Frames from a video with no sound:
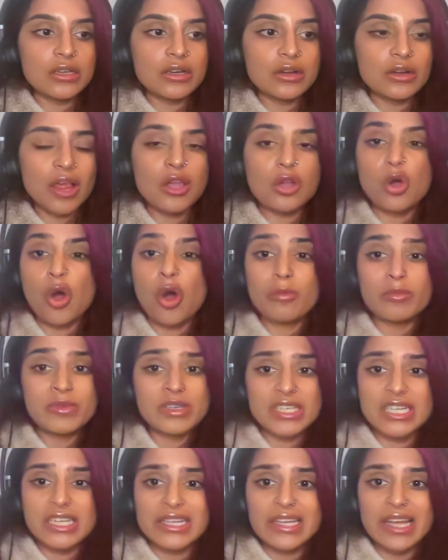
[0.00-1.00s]
you know, like
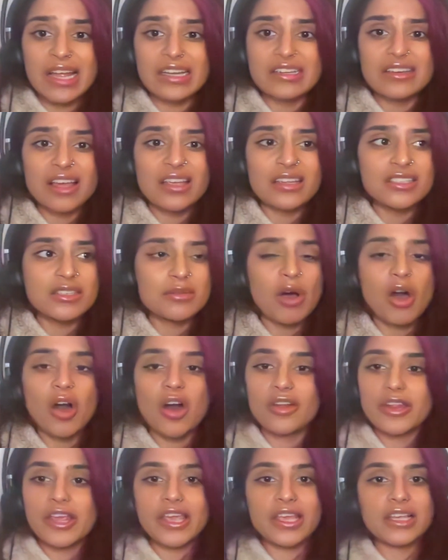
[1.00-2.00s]
comedy and like some
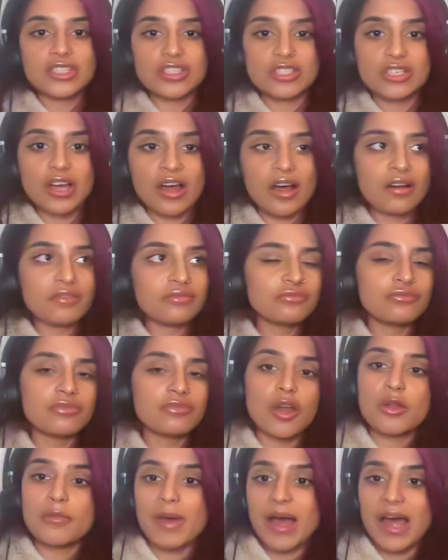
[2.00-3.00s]
hard hitting stuff,
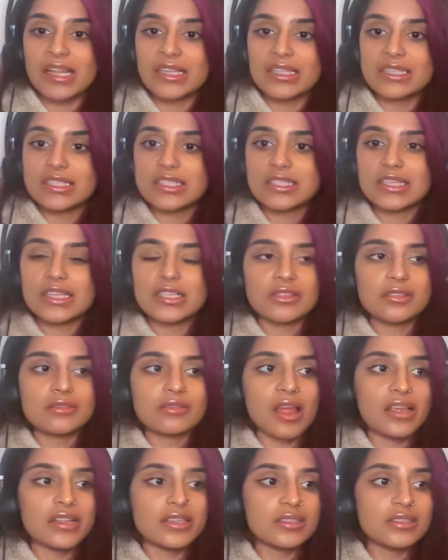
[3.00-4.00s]
romance. There's
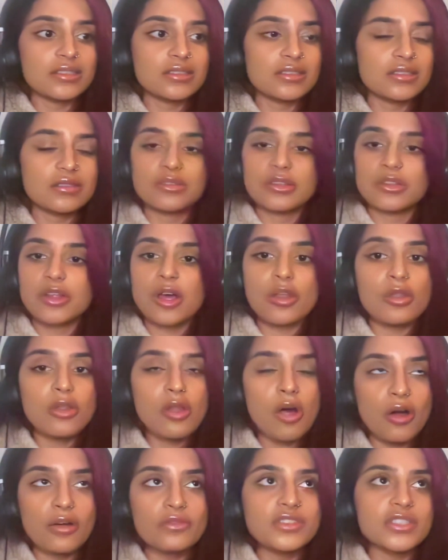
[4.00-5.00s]
like a
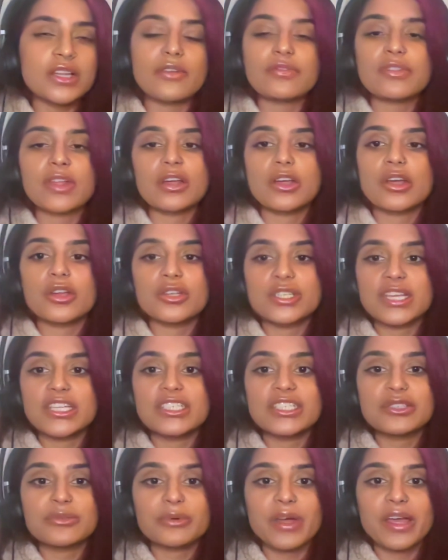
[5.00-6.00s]
lot of stuff that goes
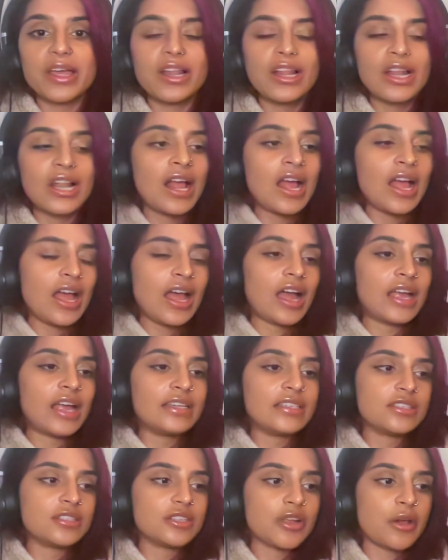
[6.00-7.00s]
into it.
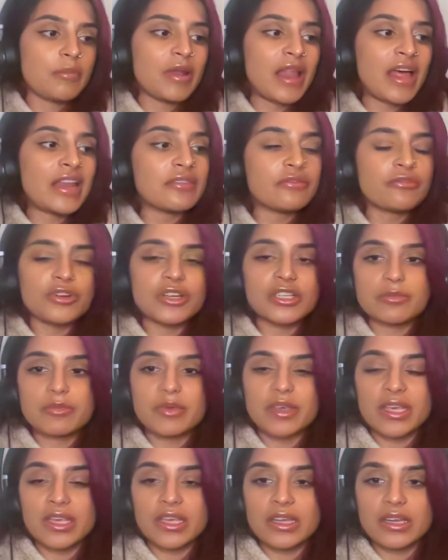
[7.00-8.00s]
And, you know, I'm planning for it to
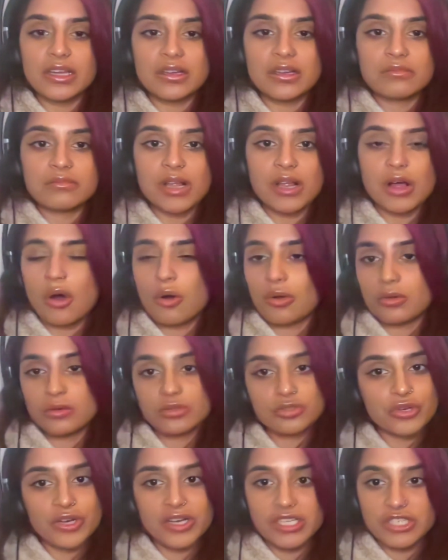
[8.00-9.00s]
be a
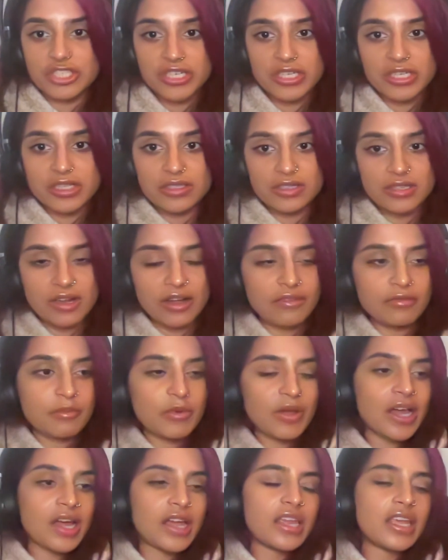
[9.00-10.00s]
whole trilogy and stuff,
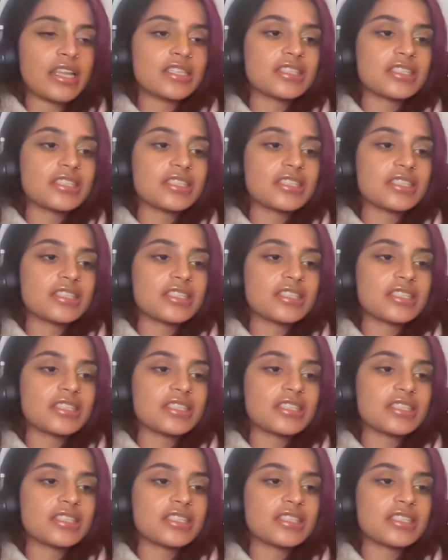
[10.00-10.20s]
but